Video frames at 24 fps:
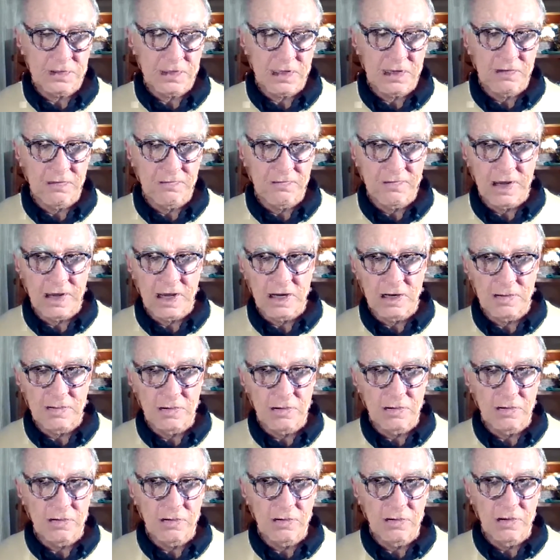They're
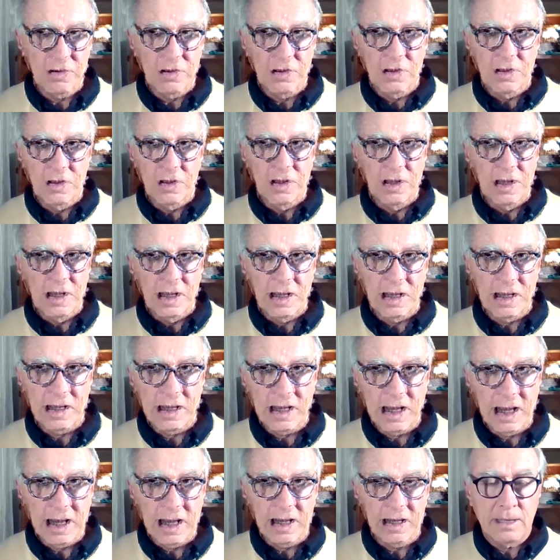available
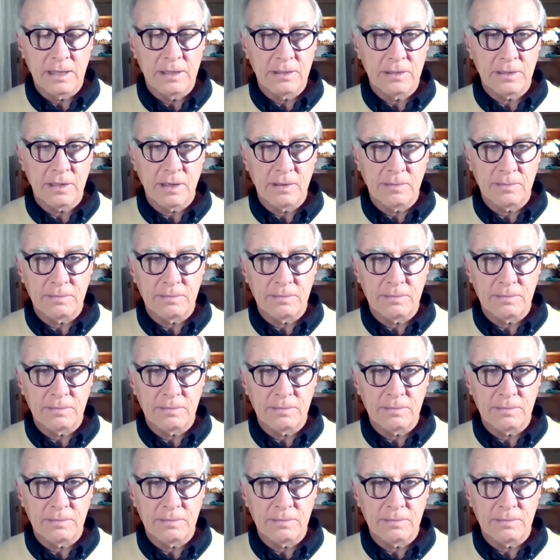and